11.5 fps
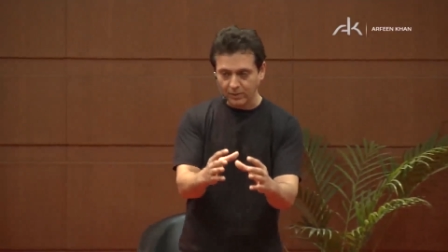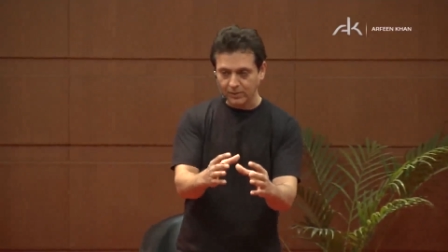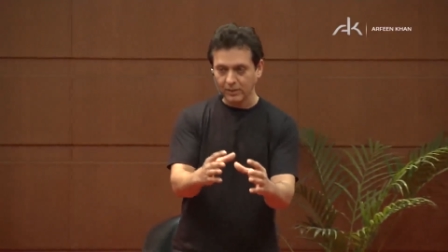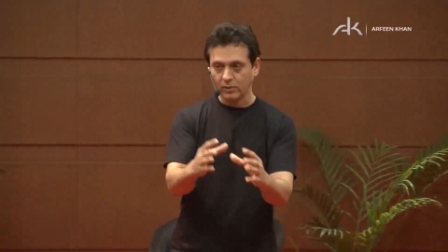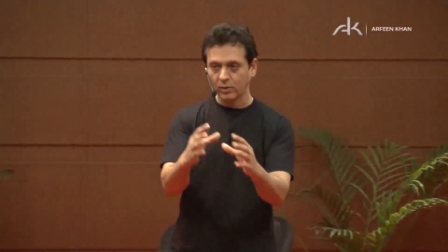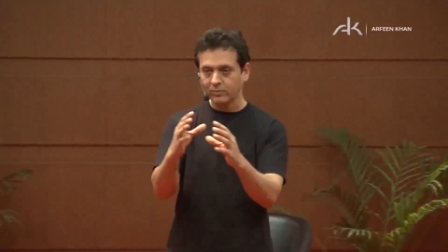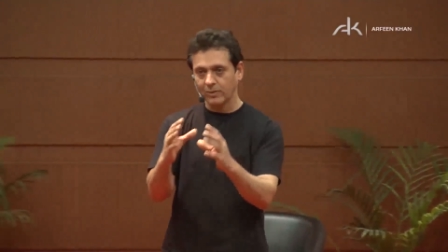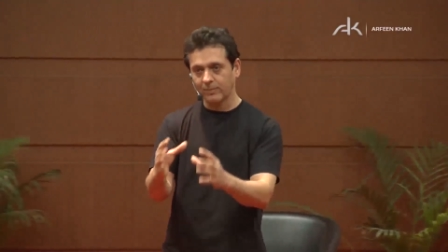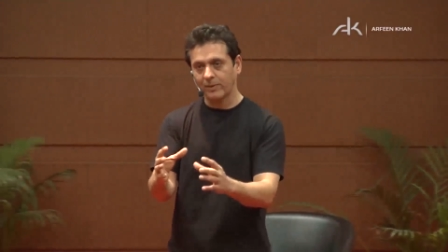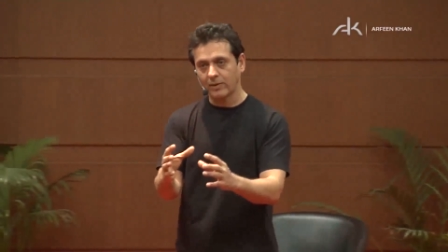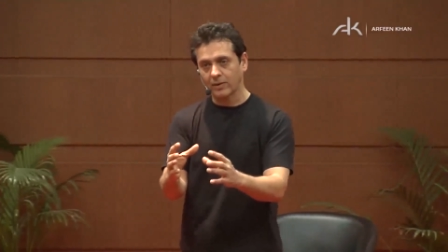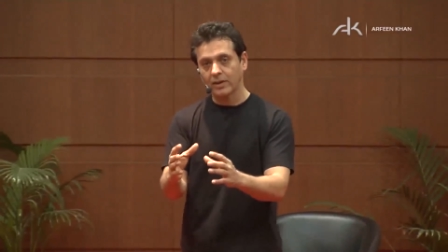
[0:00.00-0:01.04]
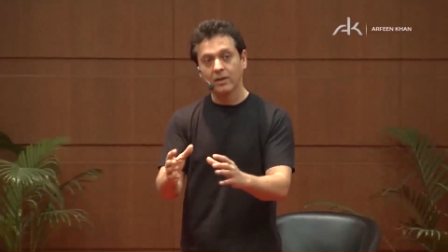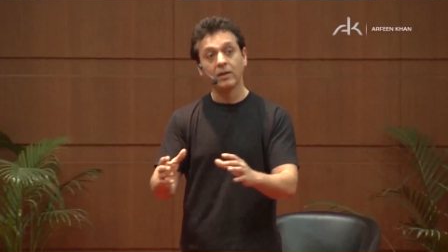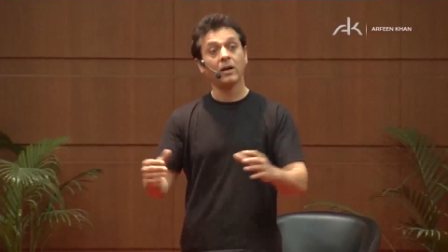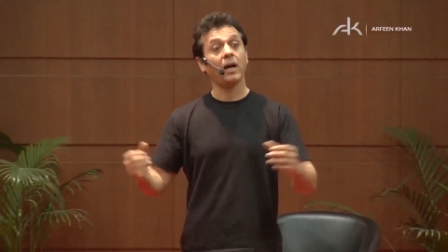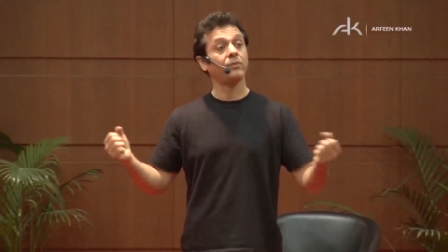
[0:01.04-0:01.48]
and I do this for my parents,
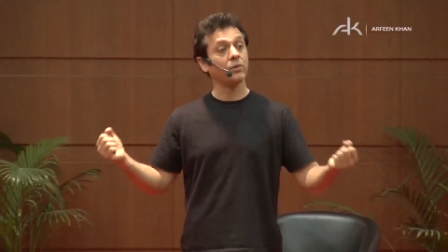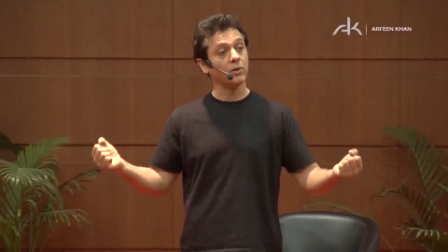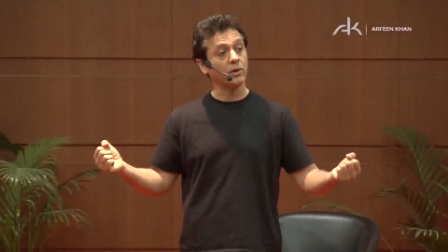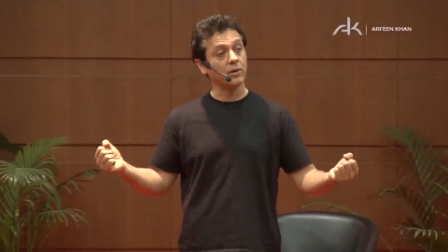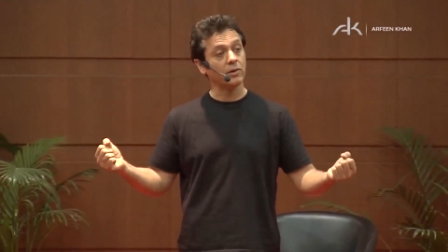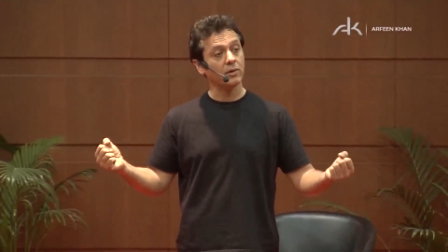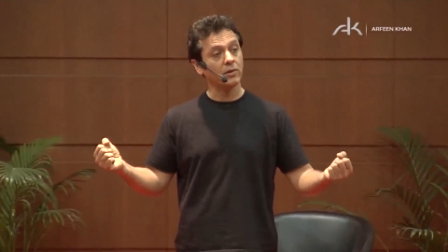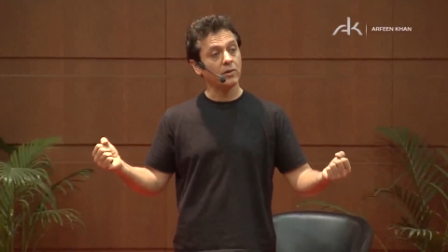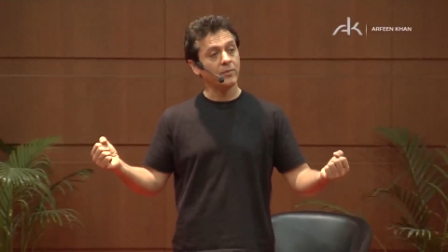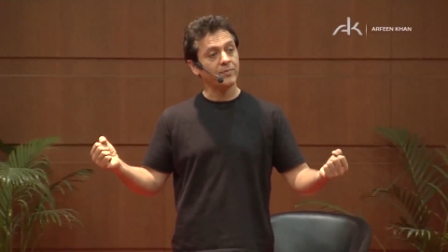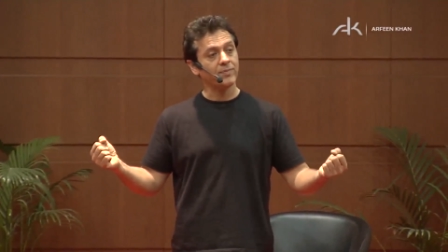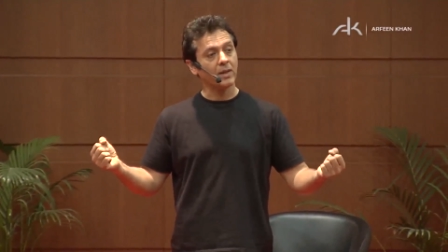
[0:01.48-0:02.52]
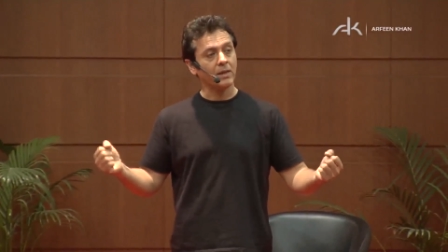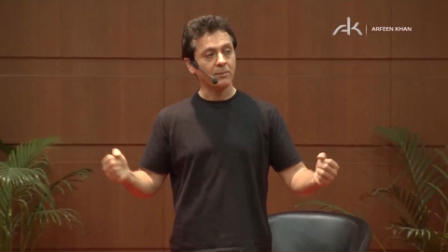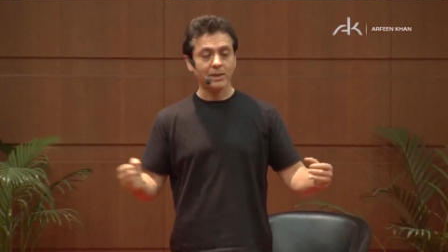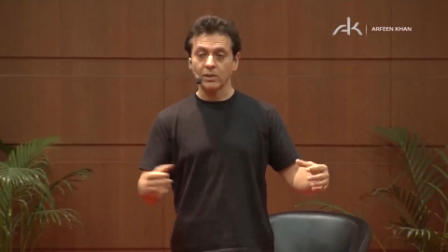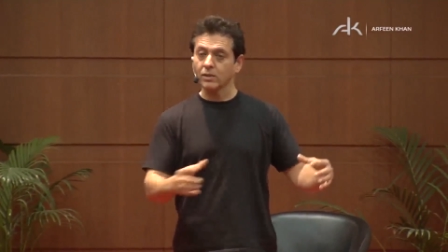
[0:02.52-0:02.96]
I'll feel good.
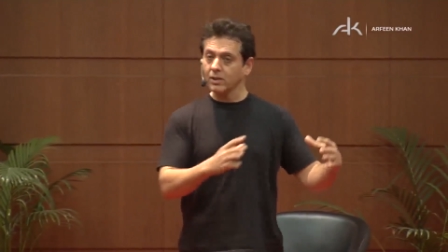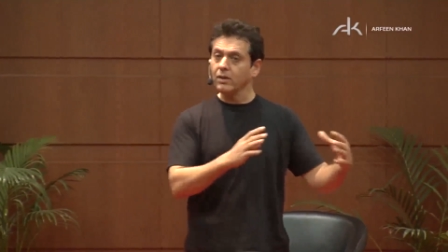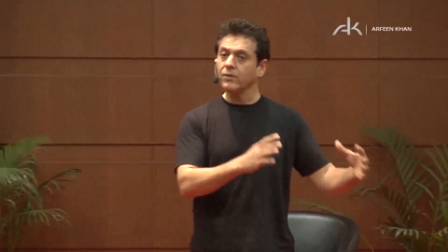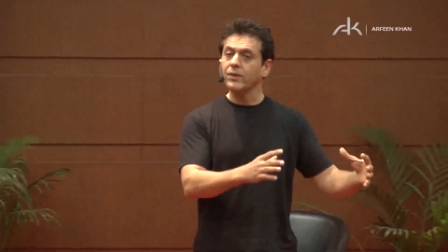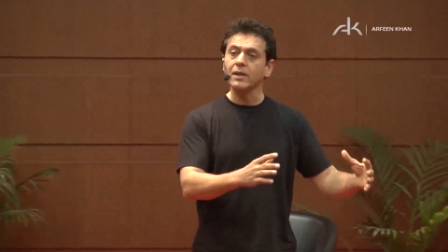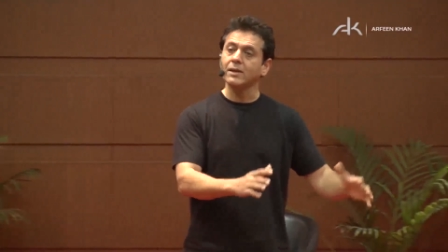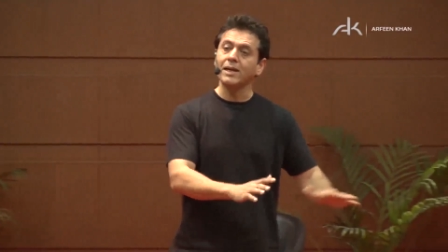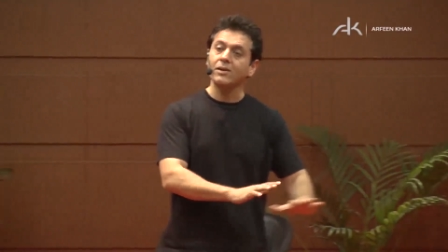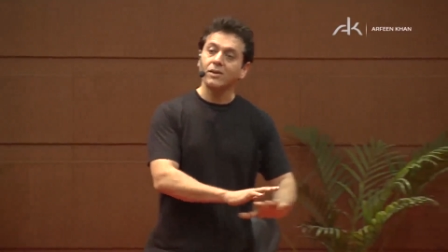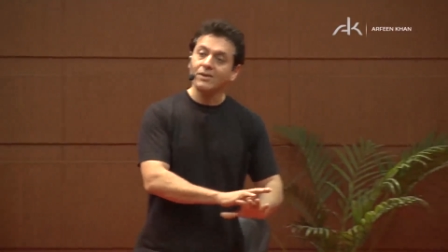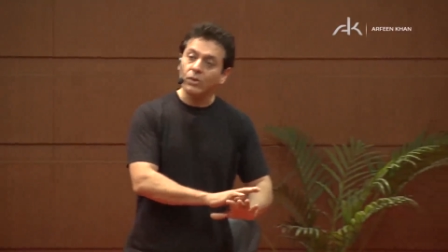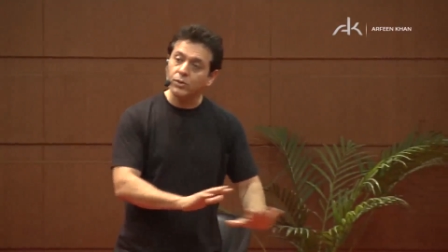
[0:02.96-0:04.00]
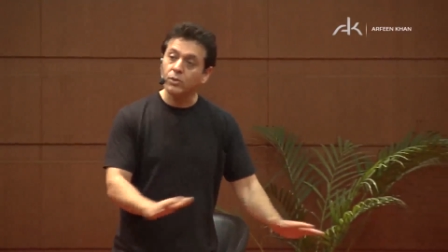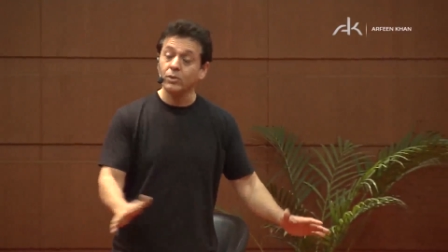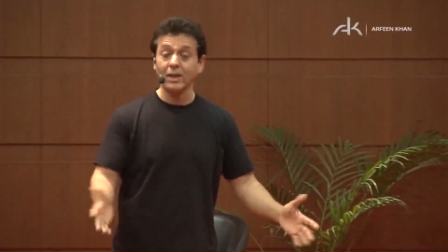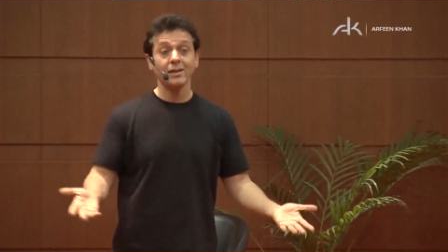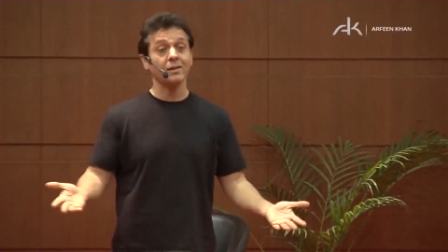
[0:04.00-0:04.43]
But there are certain things that I could not do,
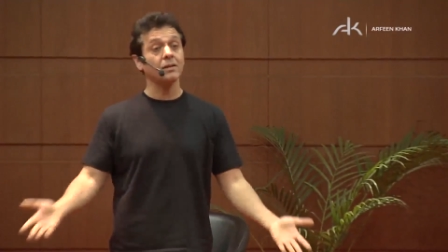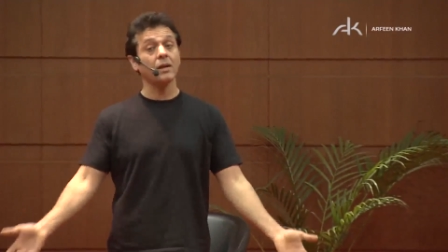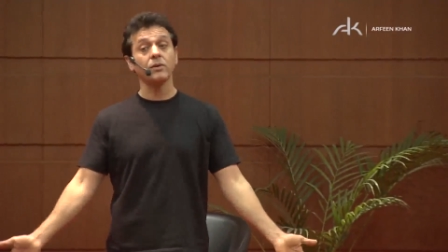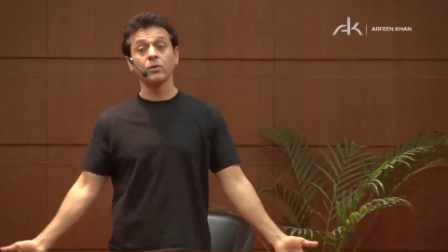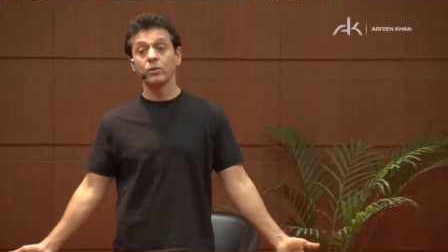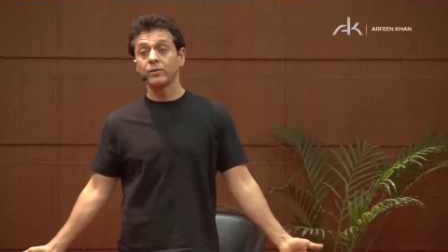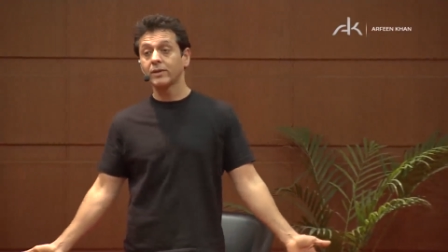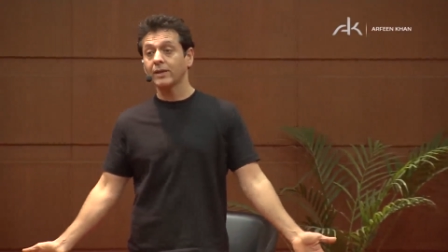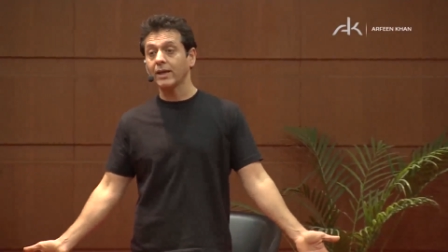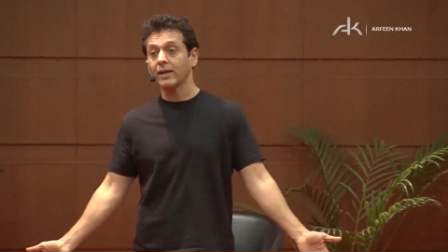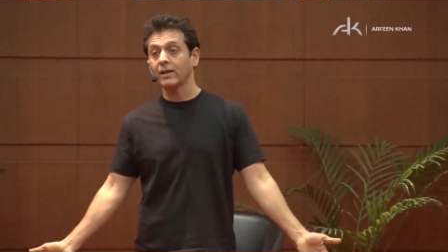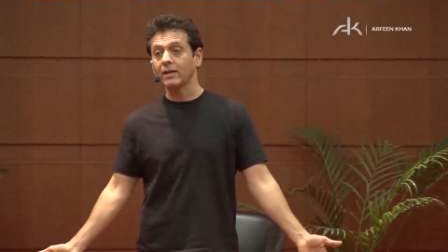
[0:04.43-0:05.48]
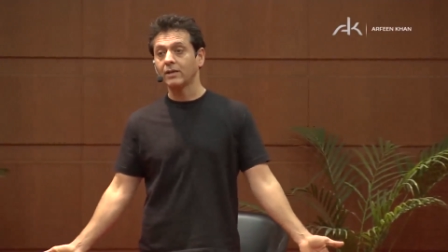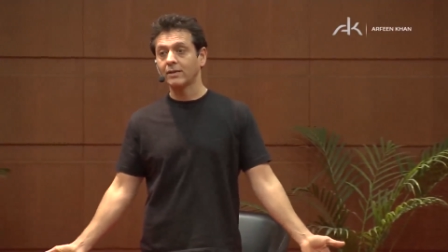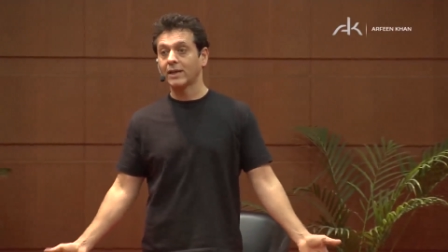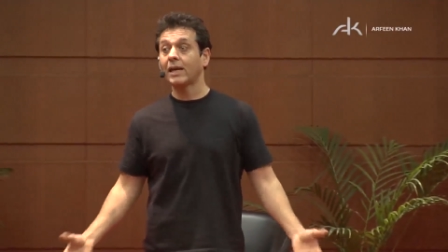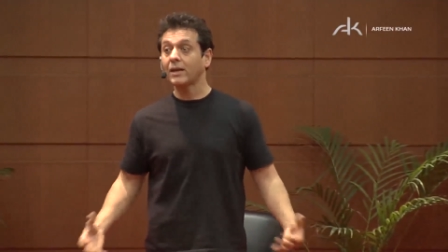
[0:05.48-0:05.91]
and I still can't do even today,
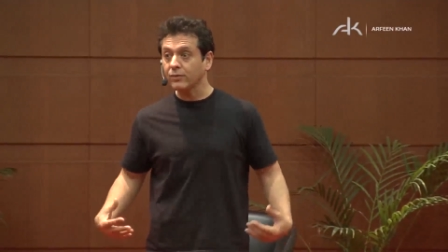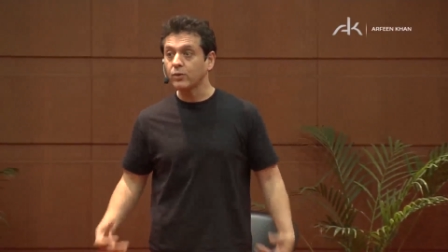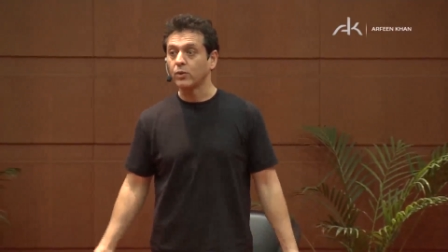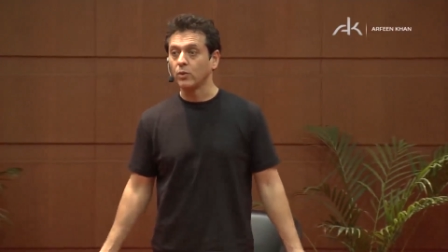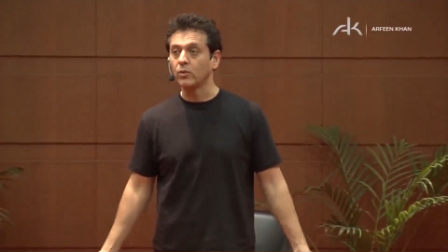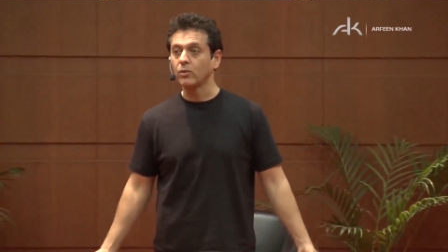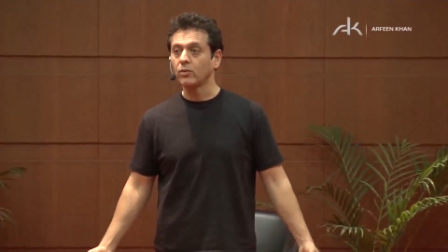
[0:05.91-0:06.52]
that I'd love to do.